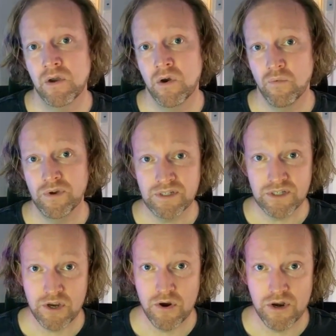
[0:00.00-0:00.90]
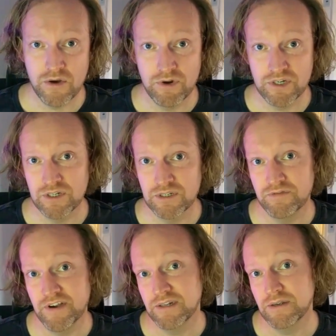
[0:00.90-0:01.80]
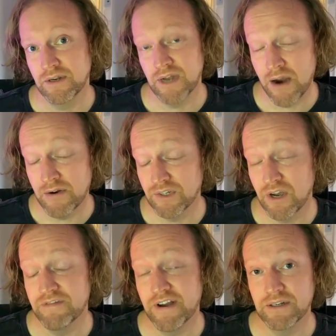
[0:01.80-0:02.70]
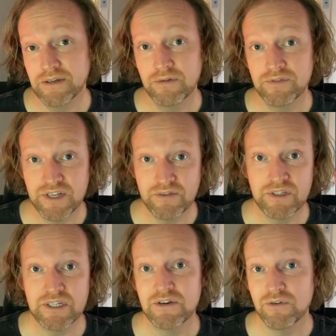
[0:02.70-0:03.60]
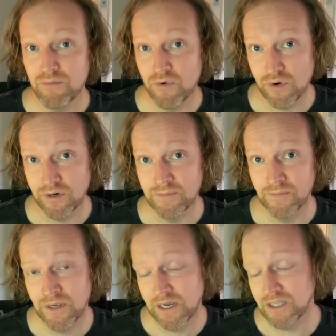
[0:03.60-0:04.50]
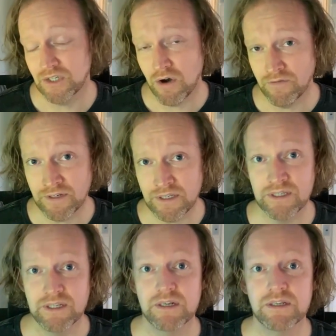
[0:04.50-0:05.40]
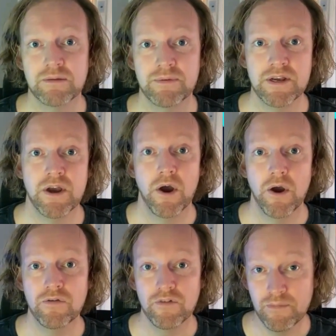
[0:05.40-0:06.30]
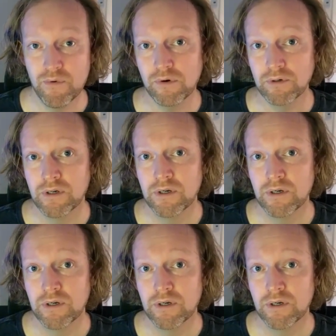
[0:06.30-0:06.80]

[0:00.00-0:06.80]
When a security reaches a value, an R S I value of seventy or more, it's often considered to be overbought,